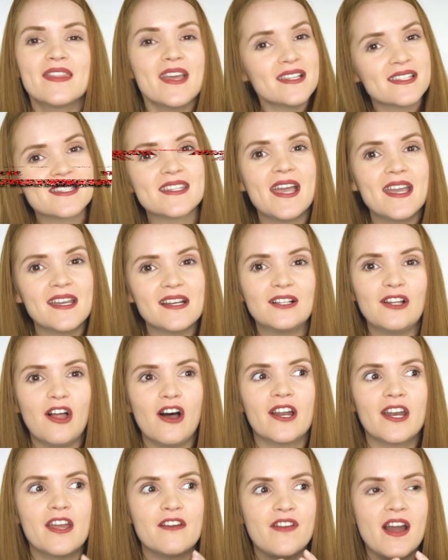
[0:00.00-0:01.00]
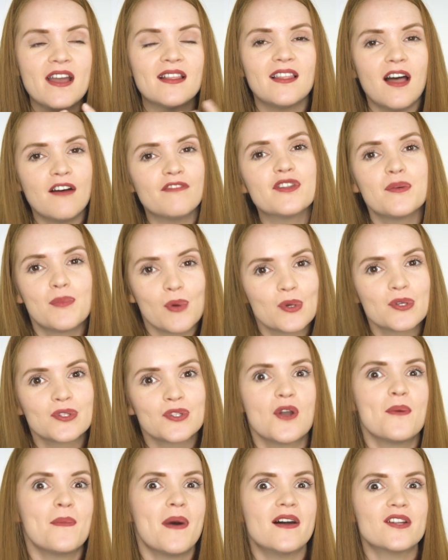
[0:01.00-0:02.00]
that's saying a lot. If I love the book
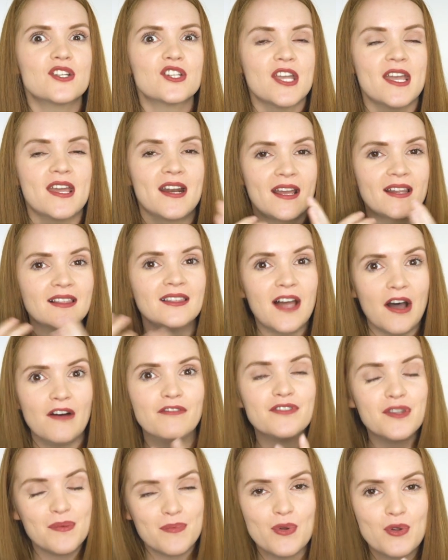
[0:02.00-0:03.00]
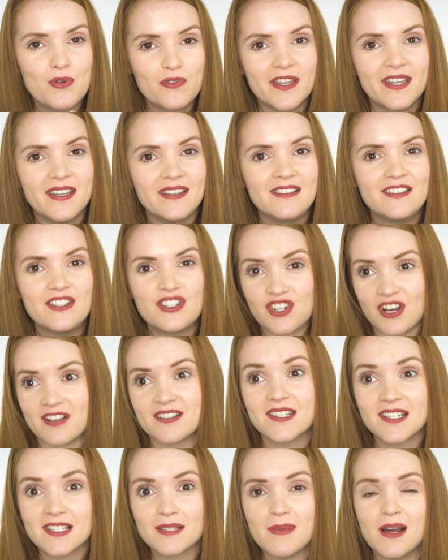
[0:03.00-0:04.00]
so much and I love the movie
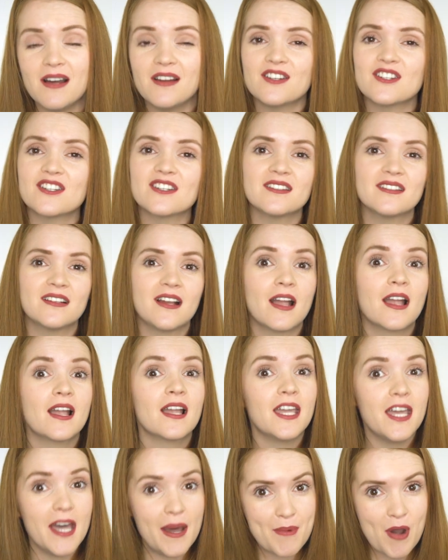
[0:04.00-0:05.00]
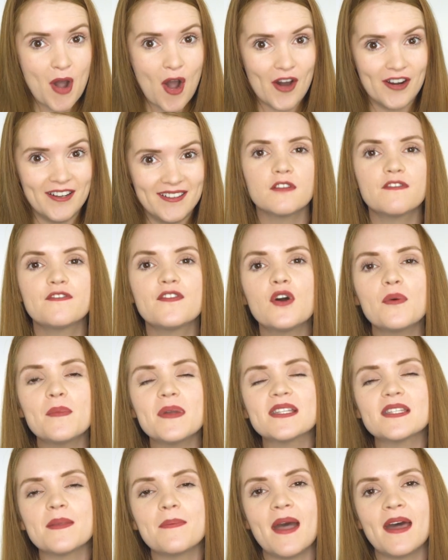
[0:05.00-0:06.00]
just as much, come on. The film
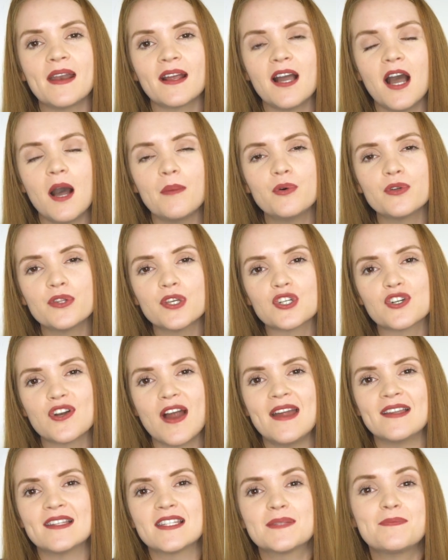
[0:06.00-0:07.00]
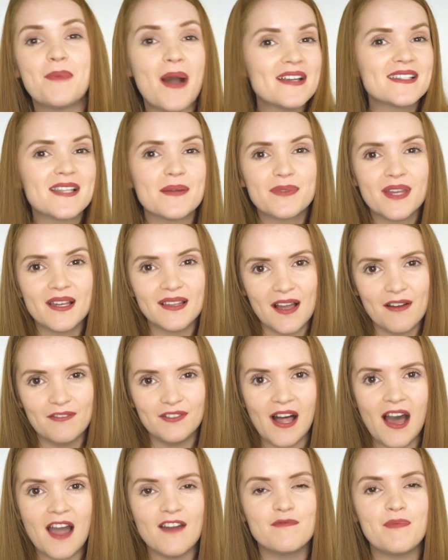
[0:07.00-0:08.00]
is about a couple that try and spice up their love
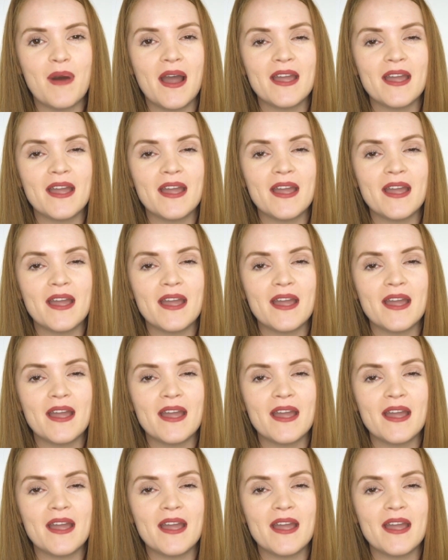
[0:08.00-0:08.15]
life